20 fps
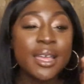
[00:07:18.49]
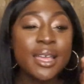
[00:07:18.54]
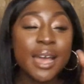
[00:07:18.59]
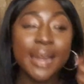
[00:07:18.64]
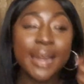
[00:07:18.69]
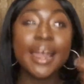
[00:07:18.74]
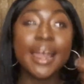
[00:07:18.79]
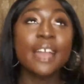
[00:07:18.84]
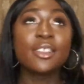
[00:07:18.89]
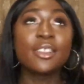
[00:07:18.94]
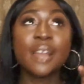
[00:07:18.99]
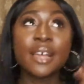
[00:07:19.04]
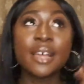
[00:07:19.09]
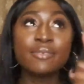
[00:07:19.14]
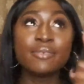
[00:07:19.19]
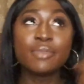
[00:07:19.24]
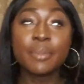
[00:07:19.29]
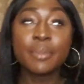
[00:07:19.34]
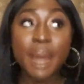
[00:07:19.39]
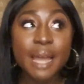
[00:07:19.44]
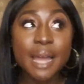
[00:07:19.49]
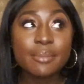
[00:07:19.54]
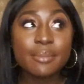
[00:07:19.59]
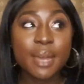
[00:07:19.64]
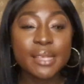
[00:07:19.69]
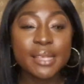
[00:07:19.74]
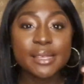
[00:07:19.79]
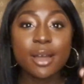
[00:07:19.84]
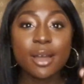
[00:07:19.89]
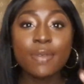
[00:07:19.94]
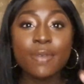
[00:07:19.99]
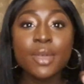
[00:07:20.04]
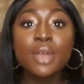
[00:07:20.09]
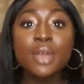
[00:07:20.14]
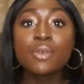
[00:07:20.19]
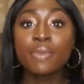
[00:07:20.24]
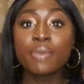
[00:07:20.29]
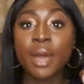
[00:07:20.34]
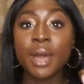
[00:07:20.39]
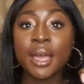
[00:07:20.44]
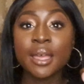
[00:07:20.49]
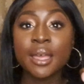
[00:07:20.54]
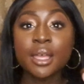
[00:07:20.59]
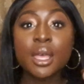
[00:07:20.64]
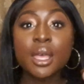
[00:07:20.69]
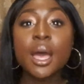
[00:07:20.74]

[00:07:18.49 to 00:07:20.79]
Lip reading: and I remind myself, right,